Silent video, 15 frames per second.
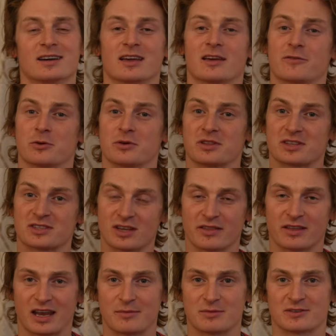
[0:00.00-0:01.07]
If you're in the
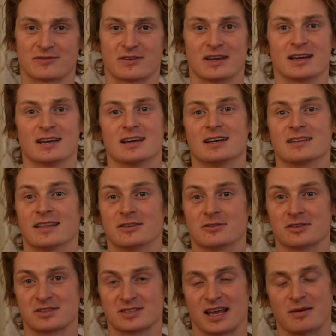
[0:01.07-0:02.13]
southern hemisphere, they
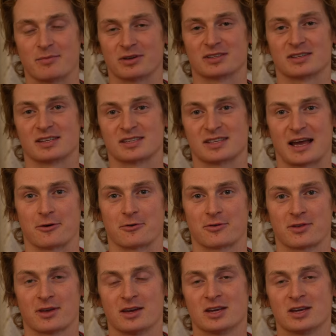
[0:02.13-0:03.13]
do the same but to the south.